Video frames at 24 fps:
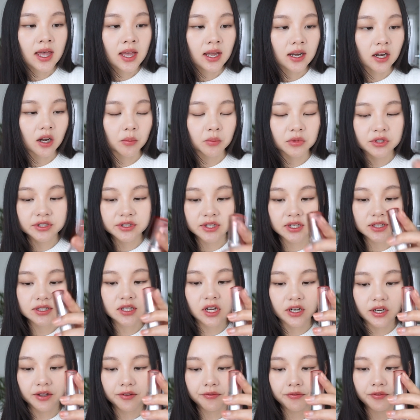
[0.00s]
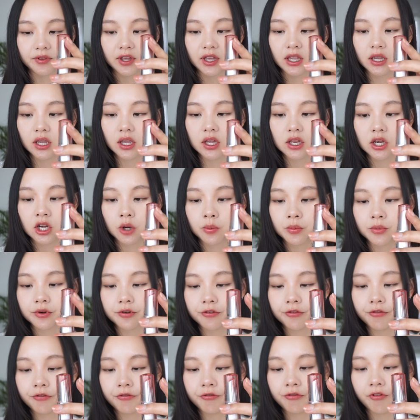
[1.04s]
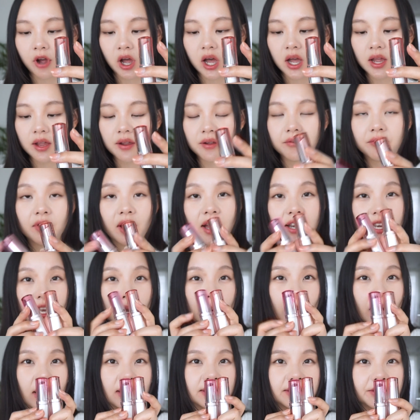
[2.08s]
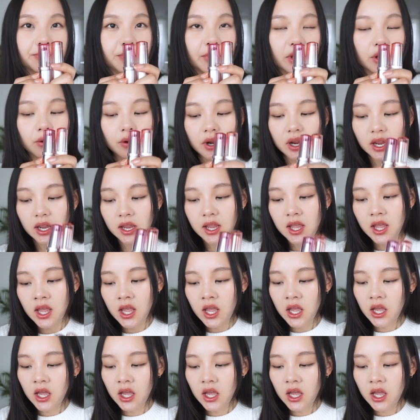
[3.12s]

number 6 Honey Fig, number 5 Honey Raspberry.